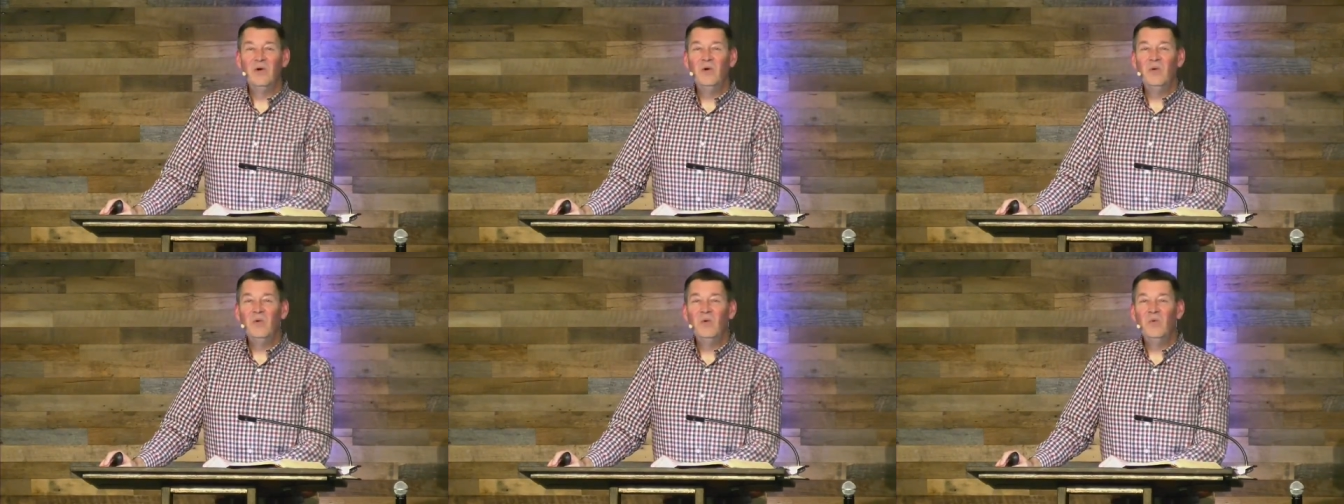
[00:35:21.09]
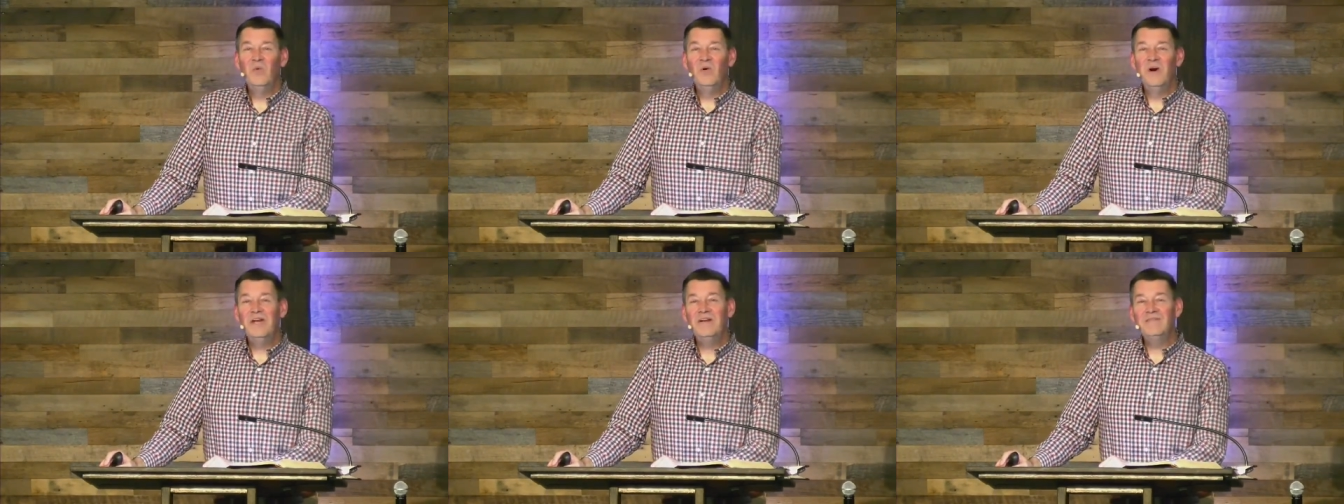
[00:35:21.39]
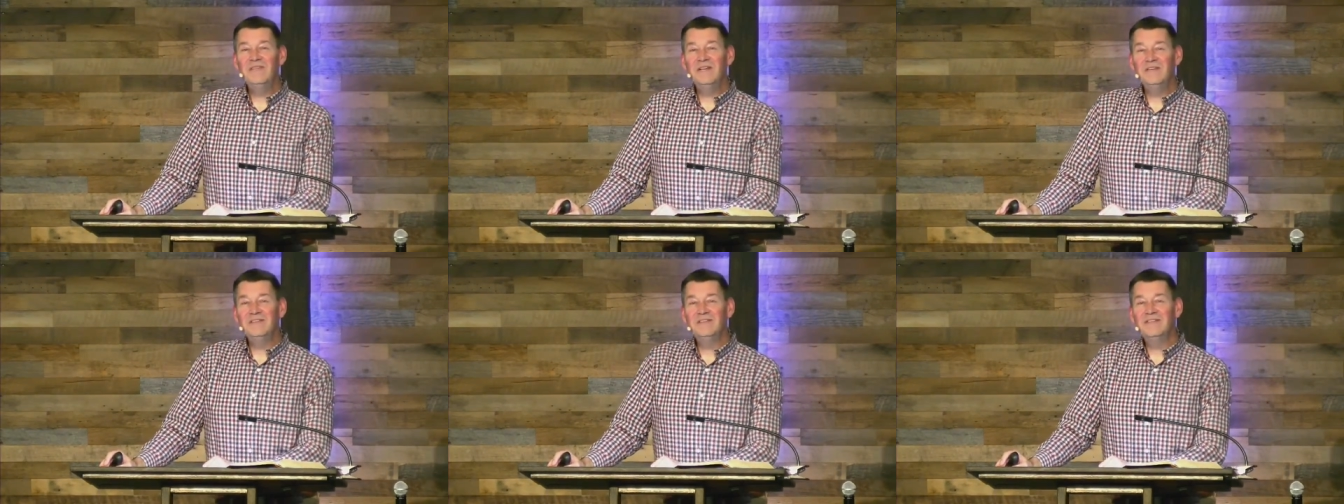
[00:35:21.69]
One of
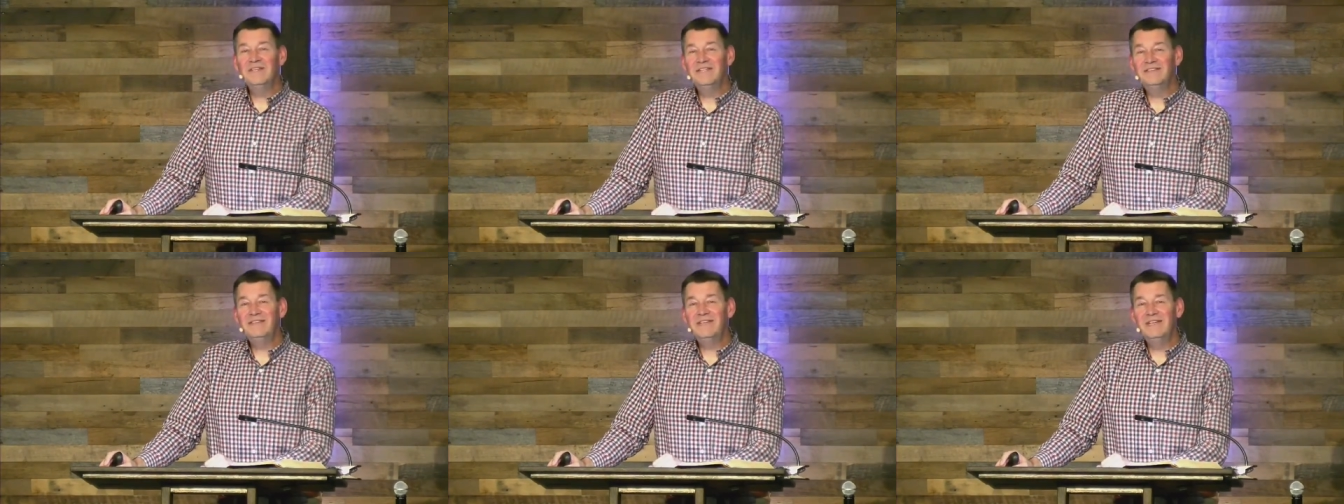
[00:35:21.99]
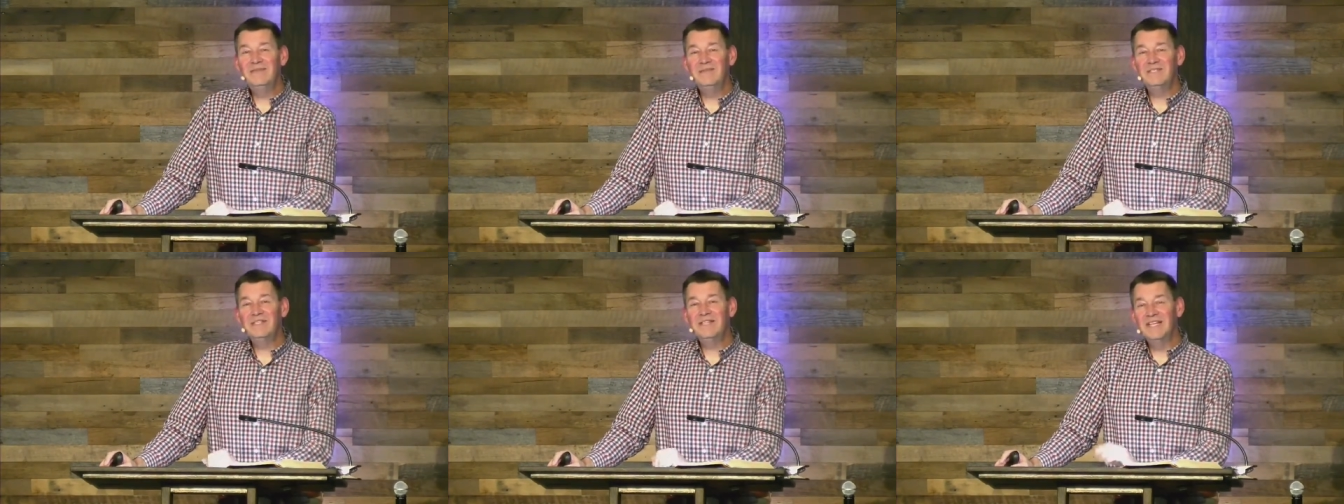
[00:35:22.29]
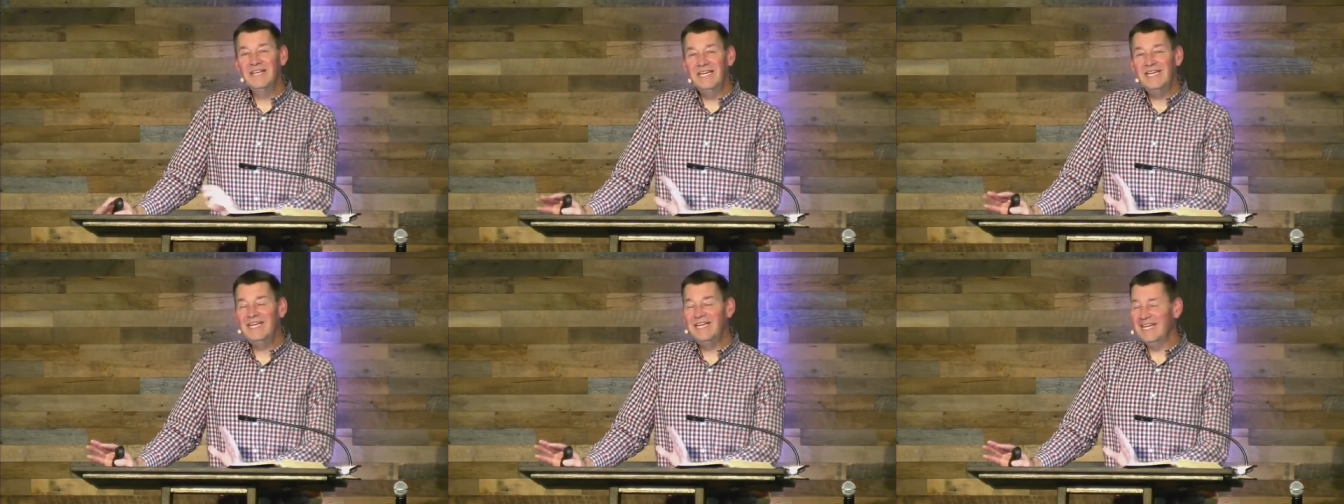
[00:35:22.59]
those listening was
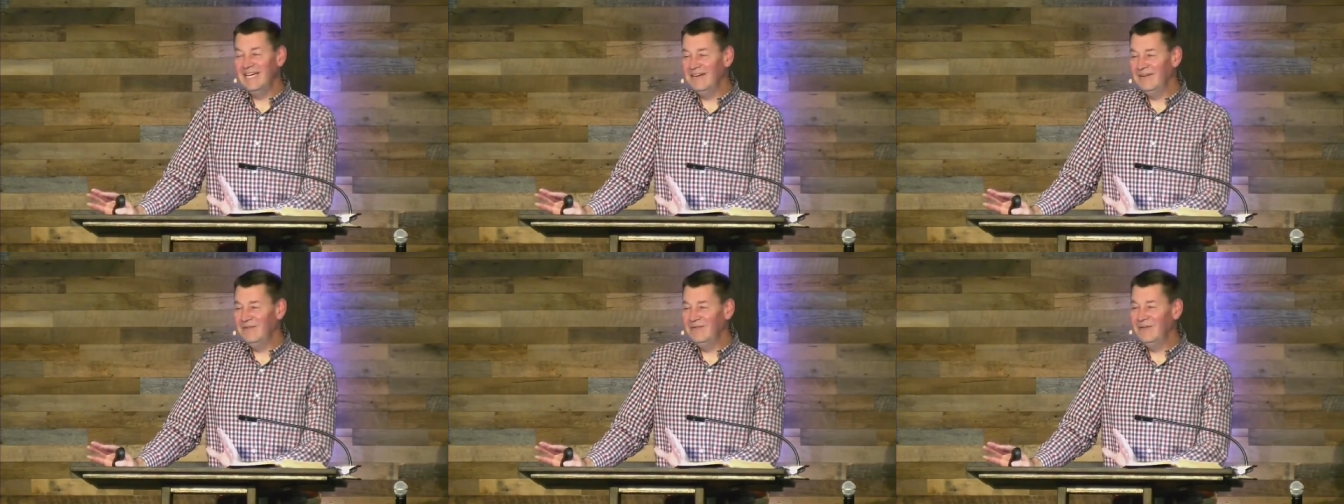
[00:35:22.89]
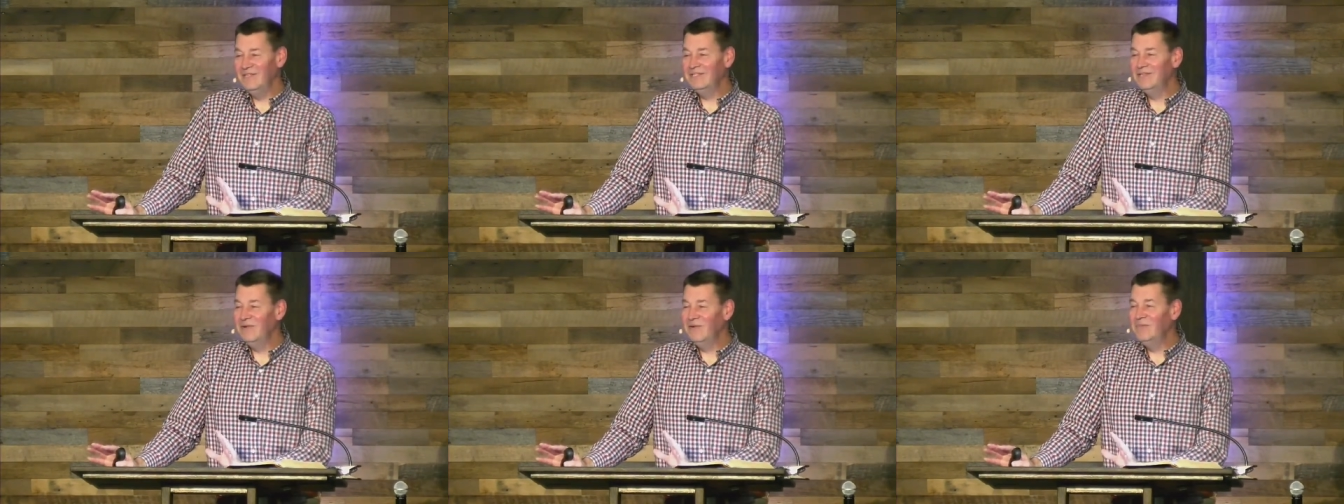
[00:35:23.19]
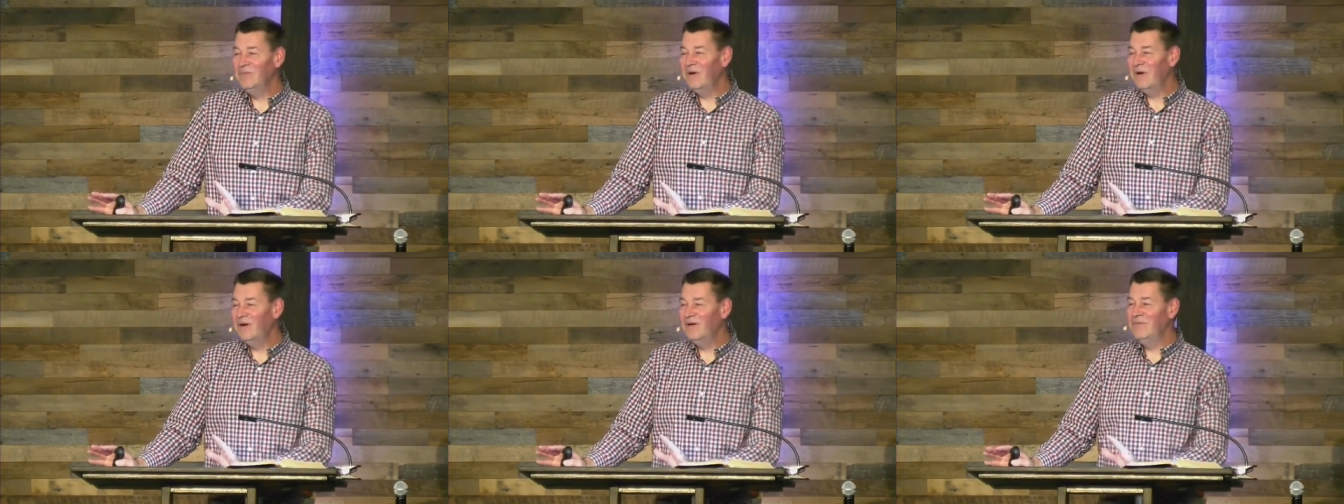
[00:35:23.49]
Lydia. so
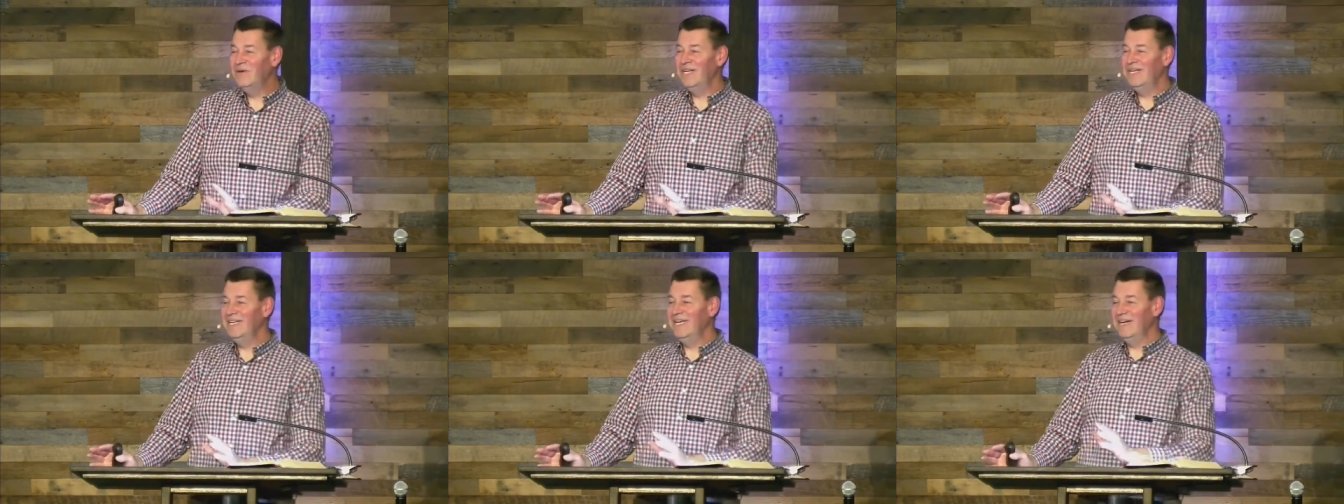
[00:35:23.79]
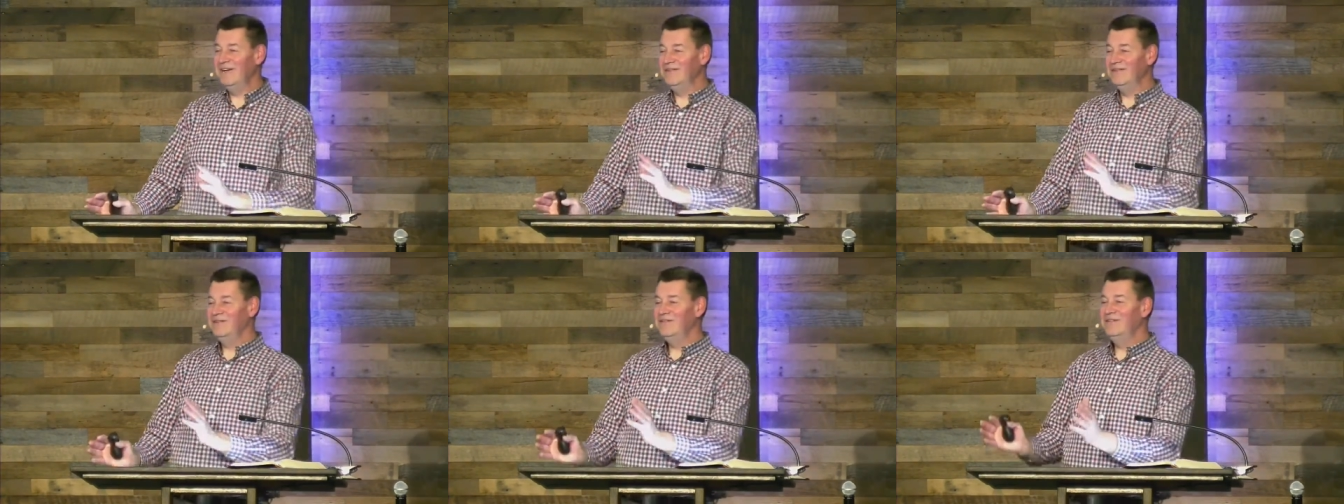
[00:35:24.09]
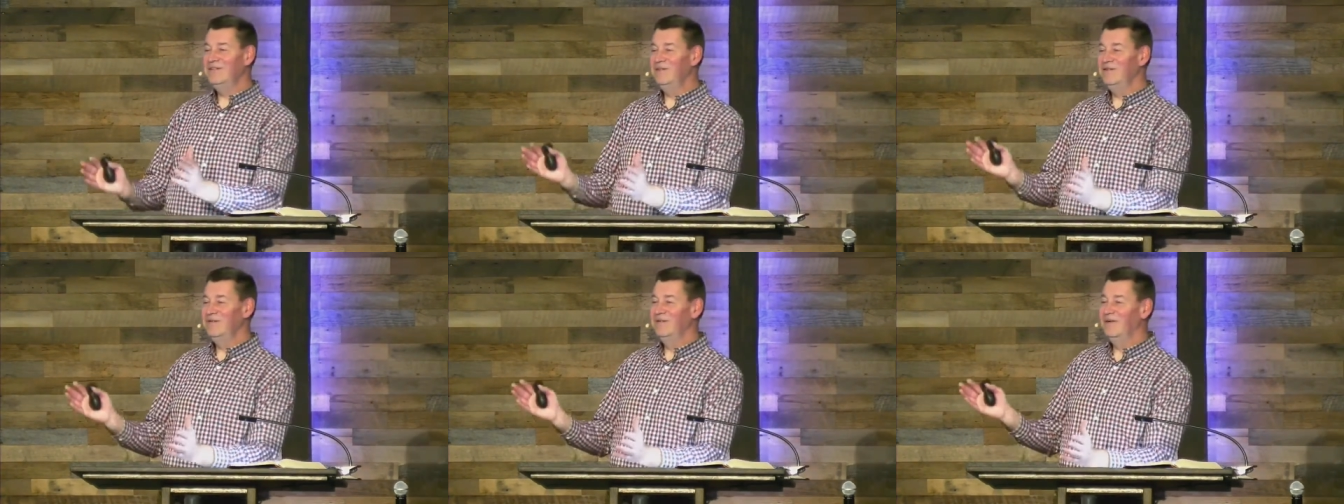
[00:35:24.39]
Paul went down
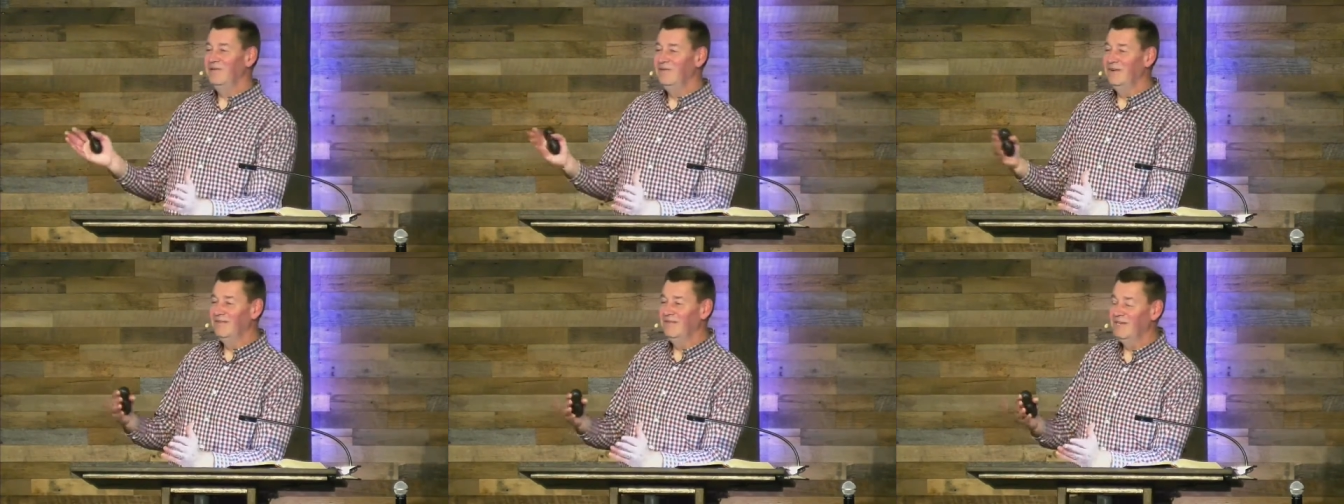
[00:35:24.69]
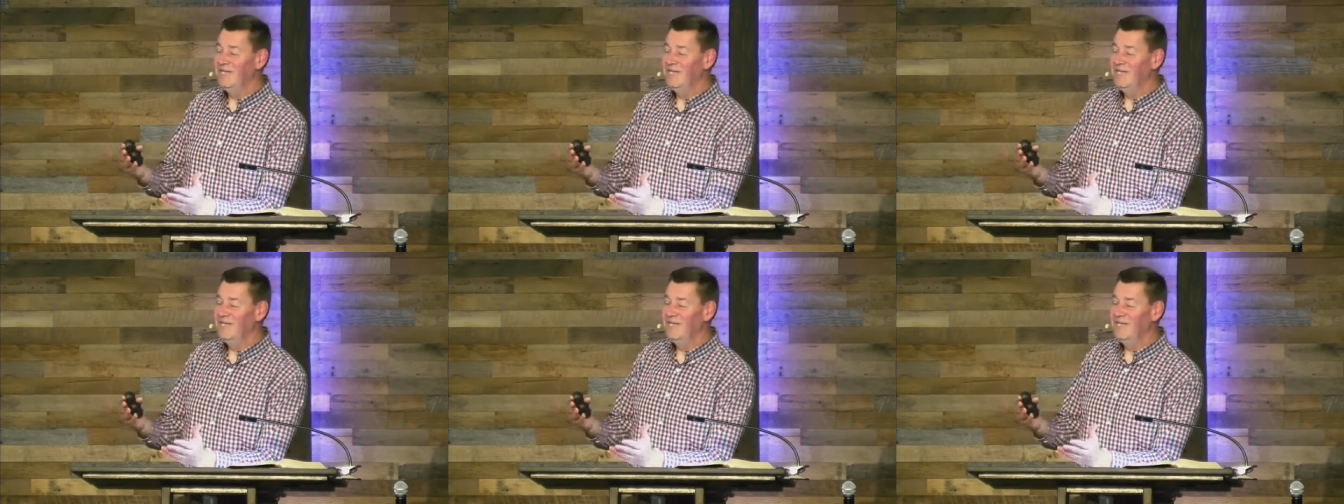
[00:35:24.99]
to a river.